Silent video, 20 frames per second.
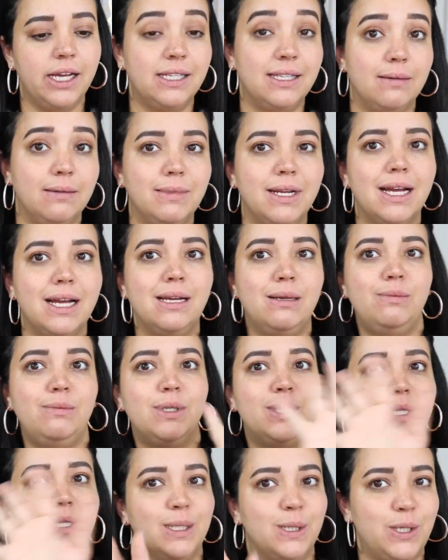
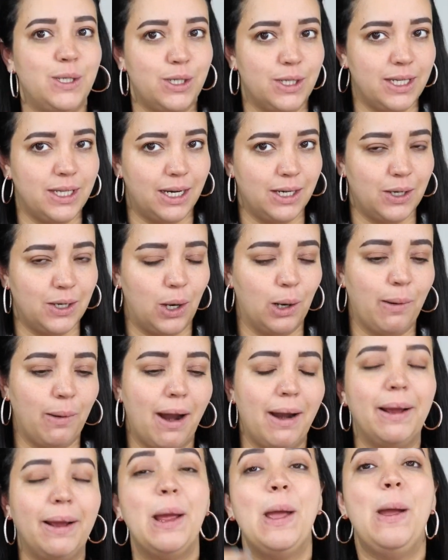sometimes let's just not talk
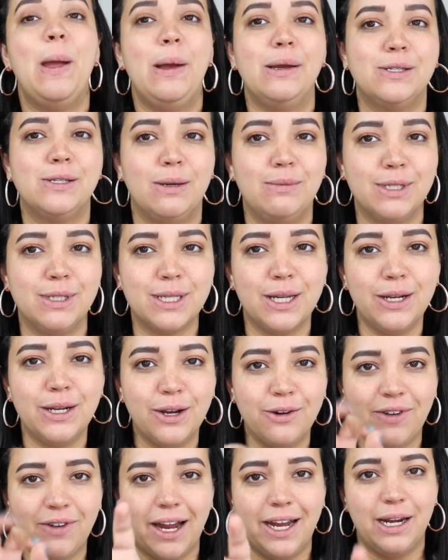about it. So I'm just gonna
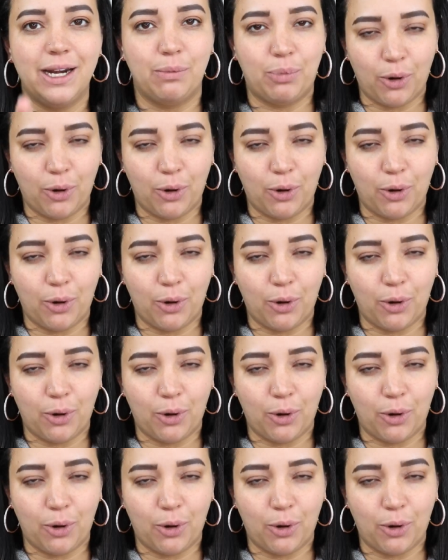go right into